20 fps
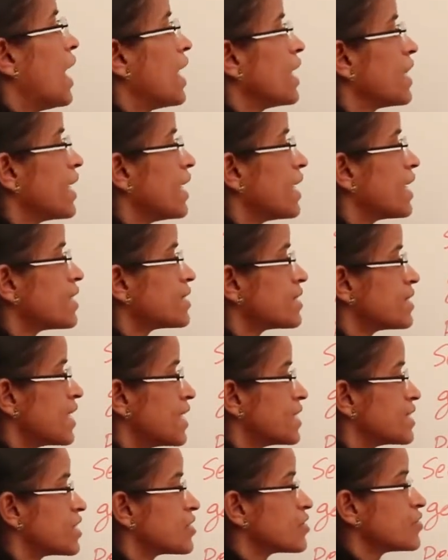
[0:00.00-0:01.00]
And there are
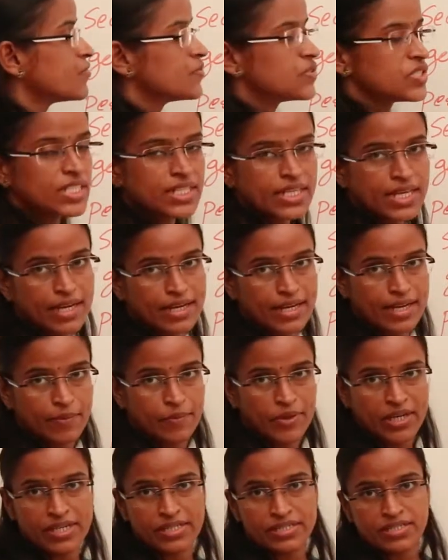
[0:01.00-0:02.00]
chances of gene
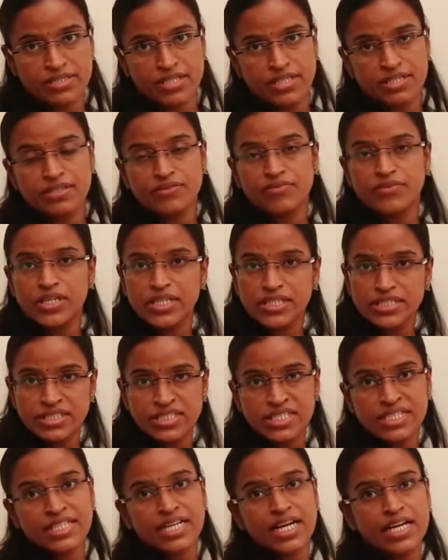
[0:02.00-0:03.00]
contamination. What is
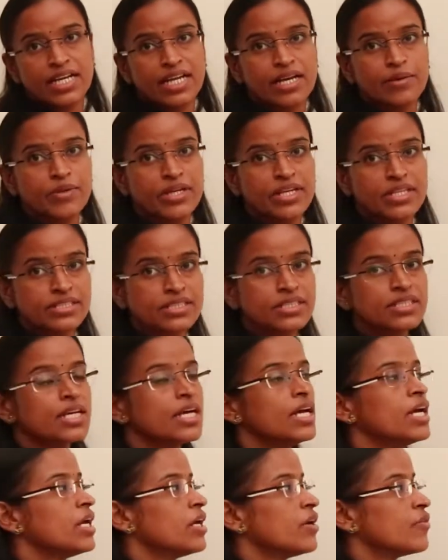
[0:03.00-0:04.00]
gene contamination?
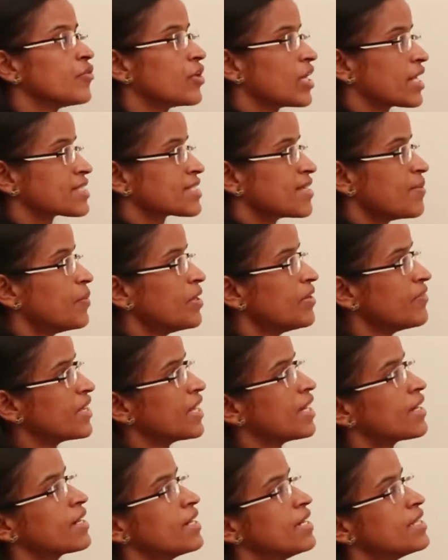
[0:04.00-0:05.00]
For example,
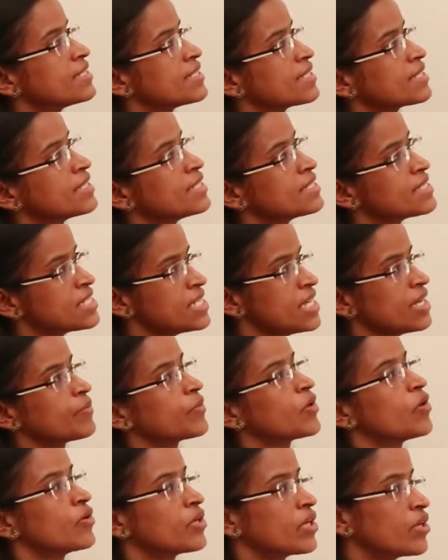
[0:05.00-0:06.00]
we are releasing the
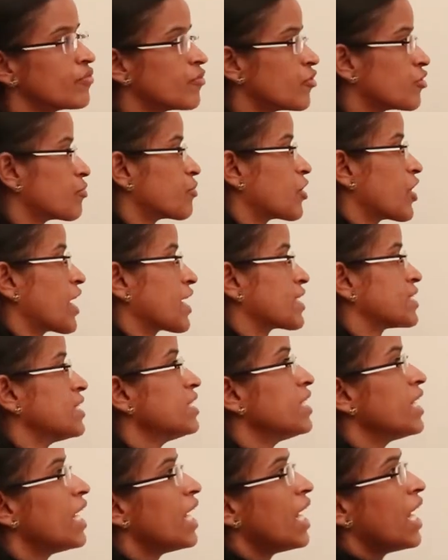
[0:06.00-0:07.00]
GM cotton for
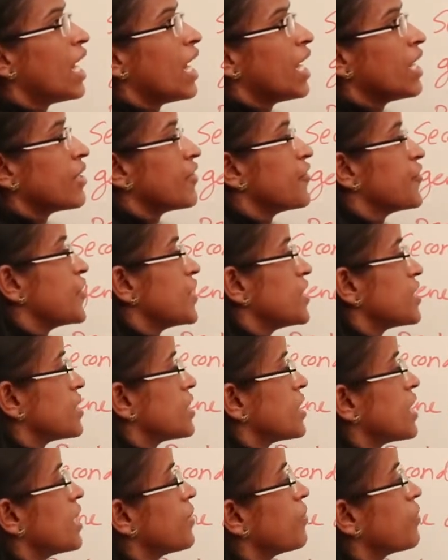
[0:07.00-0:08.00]
production, and if this
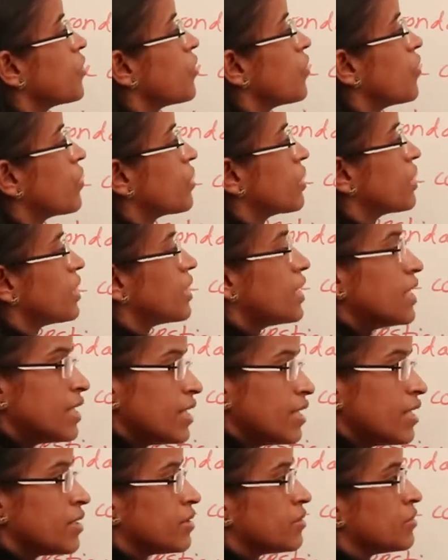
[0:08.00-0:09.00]
GM
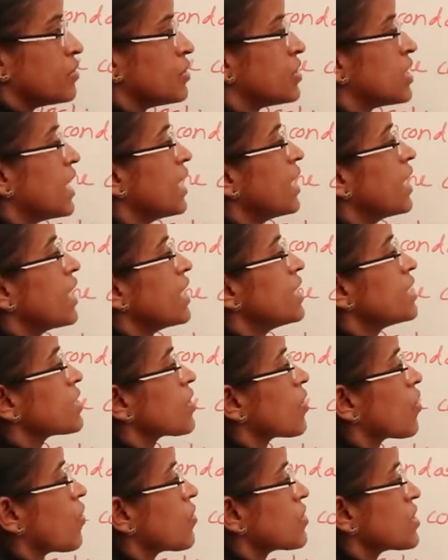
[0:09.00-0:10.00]
cotton gene
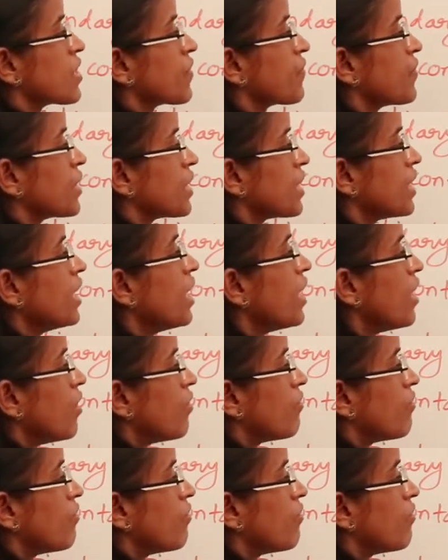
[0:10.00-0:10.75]
is crossing with a